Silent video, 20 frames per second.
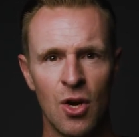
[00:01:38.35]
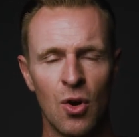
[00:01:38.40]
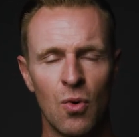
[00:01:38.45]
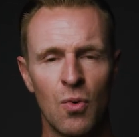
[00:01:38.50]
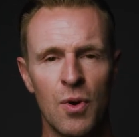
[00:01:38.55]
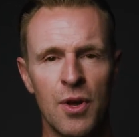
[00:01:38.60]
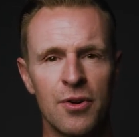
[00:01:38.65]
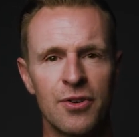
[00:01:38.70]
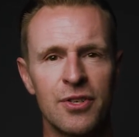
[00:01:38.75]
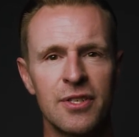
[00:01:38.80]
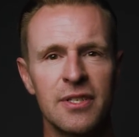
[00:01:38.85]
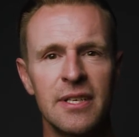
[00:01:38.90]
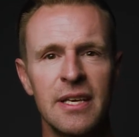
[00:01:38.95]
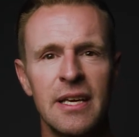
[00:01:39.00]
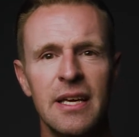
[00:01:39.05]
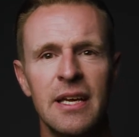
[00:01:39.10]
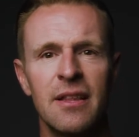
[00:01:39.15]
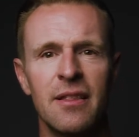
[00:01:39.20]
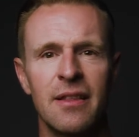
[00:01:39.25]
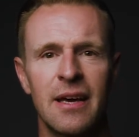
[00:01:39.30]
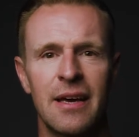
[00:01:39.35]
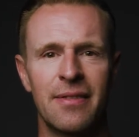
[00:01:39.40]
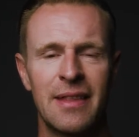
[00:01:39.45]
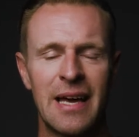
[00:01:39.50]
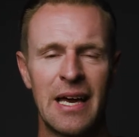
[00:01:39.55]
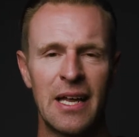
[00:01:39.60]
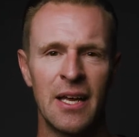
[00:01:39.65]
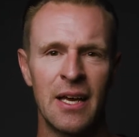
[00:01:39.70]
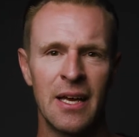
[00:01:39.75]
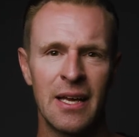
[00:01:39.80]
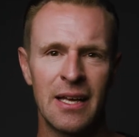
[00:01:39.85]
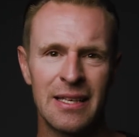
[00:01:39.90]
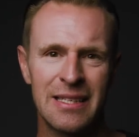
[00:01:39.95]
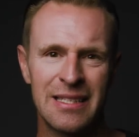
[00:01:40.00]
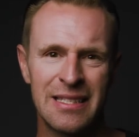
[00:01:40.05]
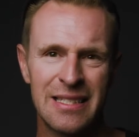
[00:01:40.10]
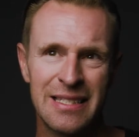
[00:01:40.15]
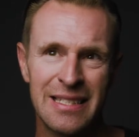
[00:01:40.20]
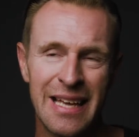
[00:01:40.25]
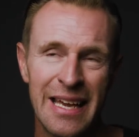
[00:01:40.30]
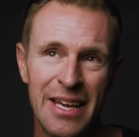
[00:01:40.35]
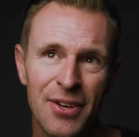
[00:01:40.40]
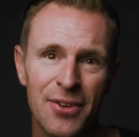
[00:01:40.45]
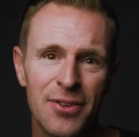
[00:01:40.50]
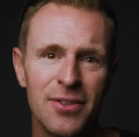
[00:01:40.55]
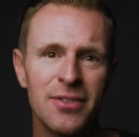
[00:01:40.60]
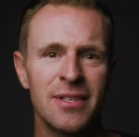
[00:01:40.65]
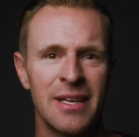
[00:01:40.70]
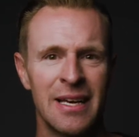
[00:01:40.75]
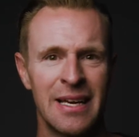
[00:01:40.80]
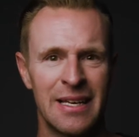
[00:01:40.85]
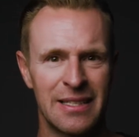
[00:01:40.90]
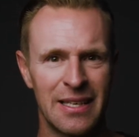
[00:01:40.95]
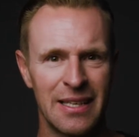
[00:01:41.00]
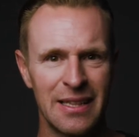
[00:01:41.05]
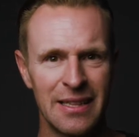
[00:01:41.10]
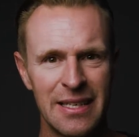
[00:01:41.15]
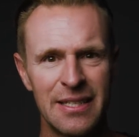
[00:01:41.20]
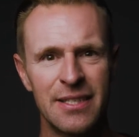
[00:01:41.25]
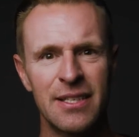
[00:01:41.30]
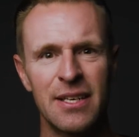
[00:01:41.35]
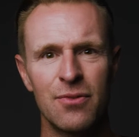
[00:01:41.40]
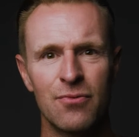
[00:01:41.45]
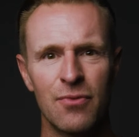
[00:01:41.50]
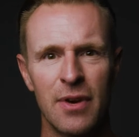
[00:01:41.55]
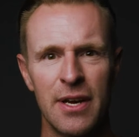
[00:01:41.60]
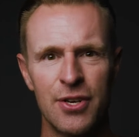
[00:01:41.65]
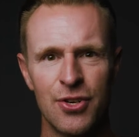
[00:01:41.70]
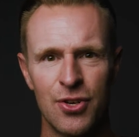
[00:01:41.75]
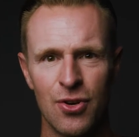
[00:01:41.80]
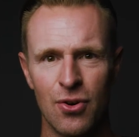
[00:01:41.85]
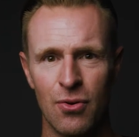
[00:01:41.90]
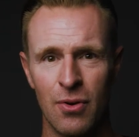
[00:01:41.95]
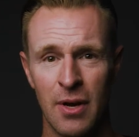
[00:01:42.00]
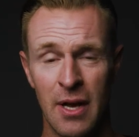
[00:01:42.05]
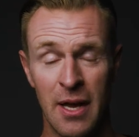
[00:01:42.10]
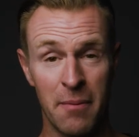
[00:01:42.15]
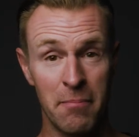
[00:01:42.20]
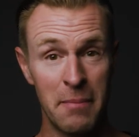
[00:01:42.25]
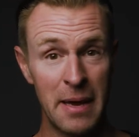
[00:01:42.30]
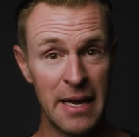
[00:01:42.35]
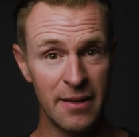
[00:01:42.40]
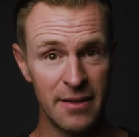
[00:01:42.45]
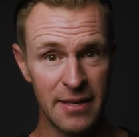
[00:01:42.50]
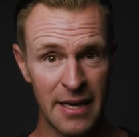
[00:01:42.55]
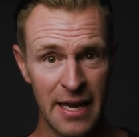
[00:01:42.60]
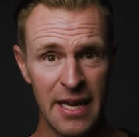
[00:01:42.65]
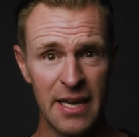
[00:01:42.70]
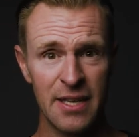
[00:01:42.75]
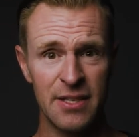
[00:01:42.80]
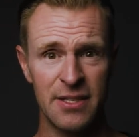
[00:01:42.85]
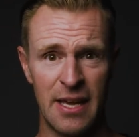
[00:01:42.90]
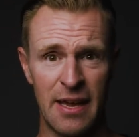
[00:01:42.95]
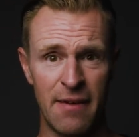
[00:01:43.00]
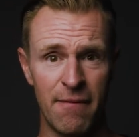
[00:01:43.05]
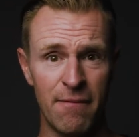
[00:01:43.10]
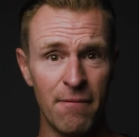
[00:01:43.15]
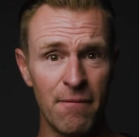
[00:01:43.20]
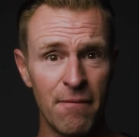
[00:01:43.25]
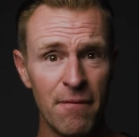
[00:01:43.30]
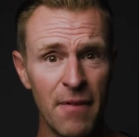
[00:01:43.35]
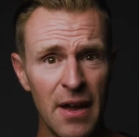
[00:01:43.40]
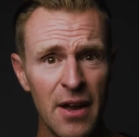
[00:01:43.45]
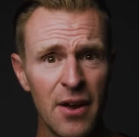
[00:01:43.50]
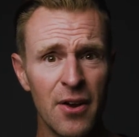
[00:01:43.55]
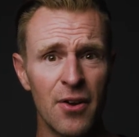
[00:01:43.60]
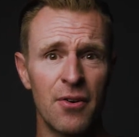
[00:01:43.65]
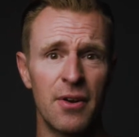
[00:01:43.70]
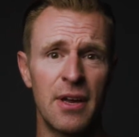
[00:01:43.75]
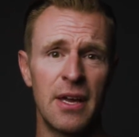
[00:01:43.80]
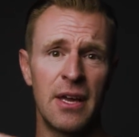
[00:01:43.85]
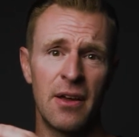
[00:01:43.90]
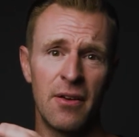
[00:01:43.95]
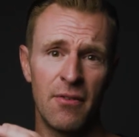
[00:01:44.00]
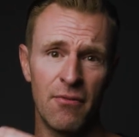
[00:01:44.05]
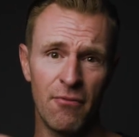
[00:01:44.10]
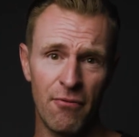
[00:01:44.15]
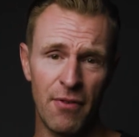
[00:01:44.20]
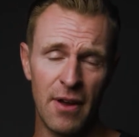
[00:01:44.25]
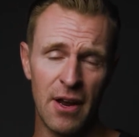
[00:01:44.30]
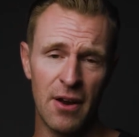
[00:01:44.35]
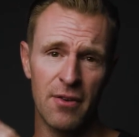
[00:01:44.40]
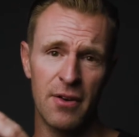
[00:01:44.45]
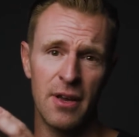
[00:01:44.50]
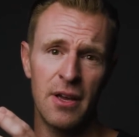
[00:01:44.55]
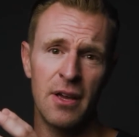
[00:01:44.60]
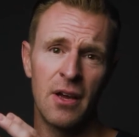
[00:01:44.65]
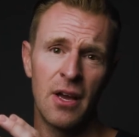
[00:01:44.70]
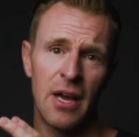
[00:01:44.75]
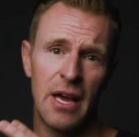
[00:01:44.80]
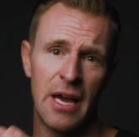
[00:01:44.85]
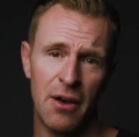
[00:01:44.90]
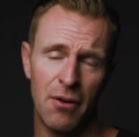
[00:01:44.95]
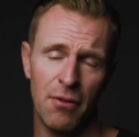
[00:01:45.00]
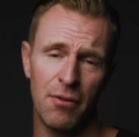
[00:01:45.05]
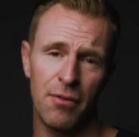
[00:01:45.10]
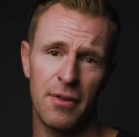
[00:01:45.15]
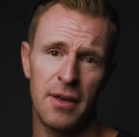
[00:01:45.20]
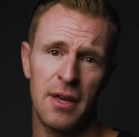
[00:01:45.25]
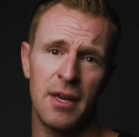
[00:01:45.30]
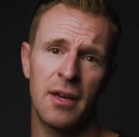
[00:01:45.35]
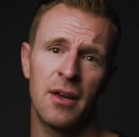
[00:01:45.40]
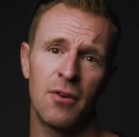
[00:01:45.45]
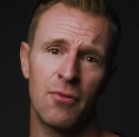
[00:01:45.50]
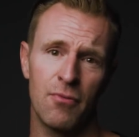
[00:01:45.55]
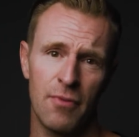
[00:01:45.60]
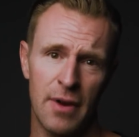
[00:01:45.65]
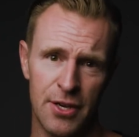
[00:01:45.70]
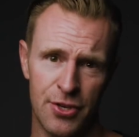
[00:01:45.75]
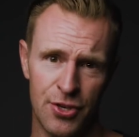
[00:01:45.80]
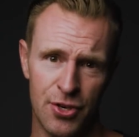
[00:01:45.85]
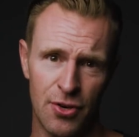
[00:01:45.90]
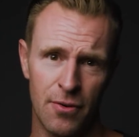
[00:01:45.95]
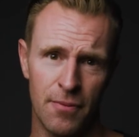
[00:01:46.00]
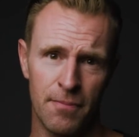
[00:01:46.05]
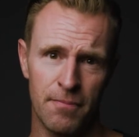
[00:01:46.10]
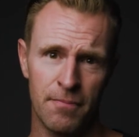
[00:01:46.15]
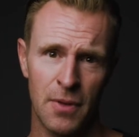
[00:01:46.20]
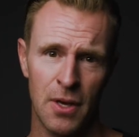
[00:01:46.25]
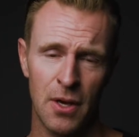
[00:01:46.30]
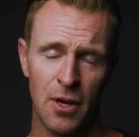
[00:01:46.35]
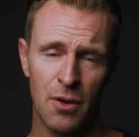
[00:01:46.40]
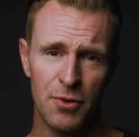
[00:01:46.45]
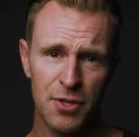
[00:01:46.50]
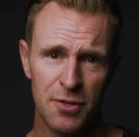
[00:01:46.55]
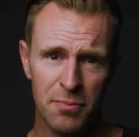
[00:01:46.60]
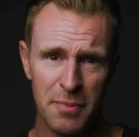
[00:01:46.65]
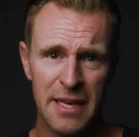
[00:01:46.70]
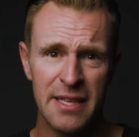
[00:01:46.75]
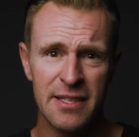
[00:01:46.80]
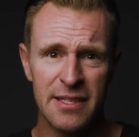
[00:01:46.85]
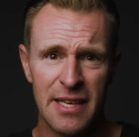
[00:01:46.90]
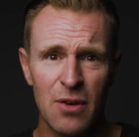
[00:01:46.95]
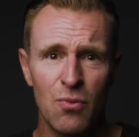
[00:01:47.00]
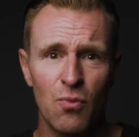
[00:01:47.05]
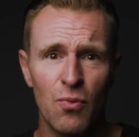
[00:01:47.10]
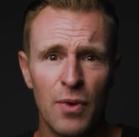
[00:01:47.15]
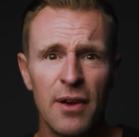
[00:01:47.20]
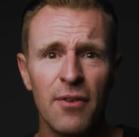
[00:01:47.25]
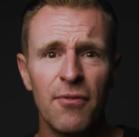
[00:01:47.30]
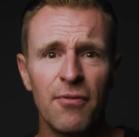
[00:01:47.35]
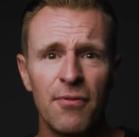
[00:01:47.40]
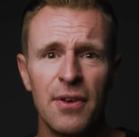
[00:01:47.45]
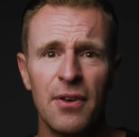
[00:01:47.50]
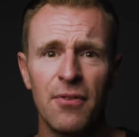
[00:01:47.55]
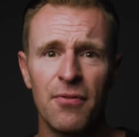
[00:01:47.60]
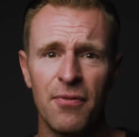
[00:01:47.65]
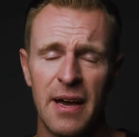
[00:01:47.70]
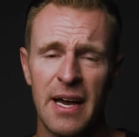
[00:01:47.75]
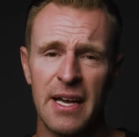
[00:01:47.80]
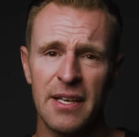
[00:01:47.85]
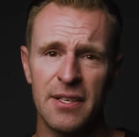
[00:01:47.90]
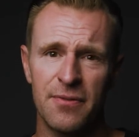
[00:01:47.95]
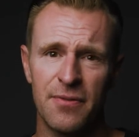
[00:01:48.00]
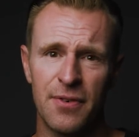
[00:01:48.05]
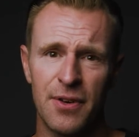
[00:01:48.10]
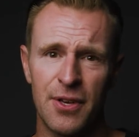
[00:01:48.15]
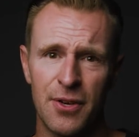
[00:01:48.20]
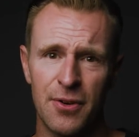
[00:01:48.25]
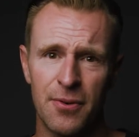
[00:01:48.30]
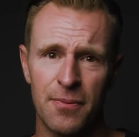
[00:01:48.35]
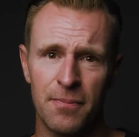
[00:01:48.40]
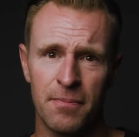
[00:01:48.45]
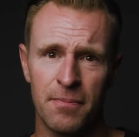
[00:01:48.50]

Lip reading: we are seeing that sales to listing ratio maintains a very, very healthy ratio, which means it will fill fast for you.